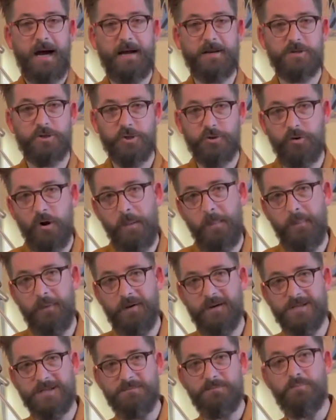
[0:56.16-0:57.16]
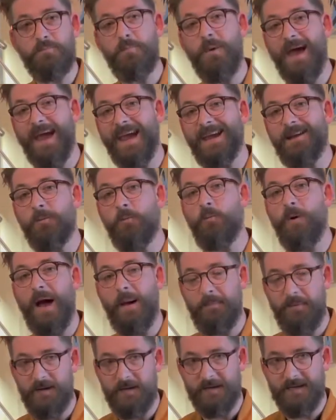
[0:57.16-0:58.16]
Trooper's main
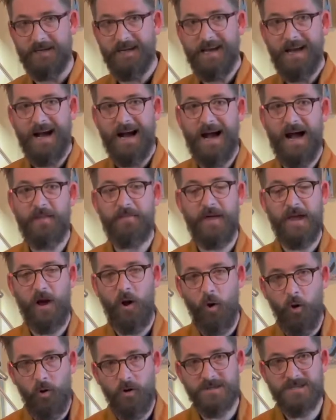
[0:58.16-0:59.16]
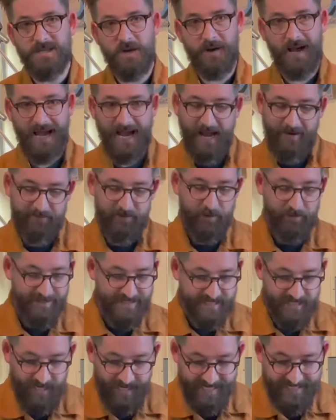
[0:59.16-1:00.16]
weapon. They also have another
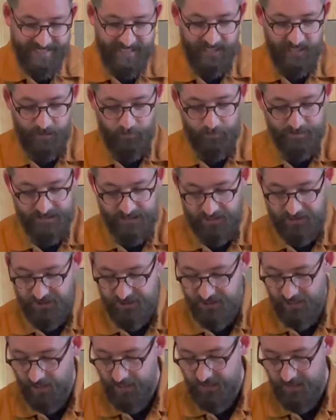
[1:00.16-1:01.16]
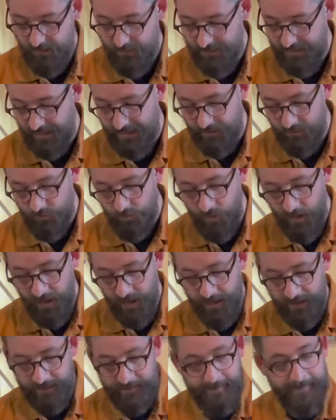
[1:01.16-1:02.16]
sidearm, which I can show you in a little
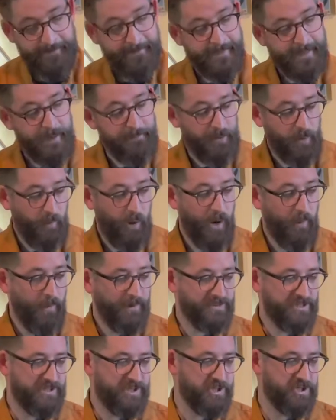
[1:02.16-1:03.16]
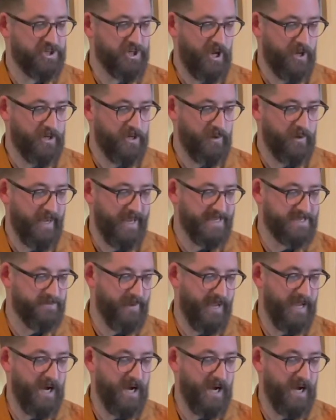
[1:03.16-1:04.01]
while. But what I wanted to show you is my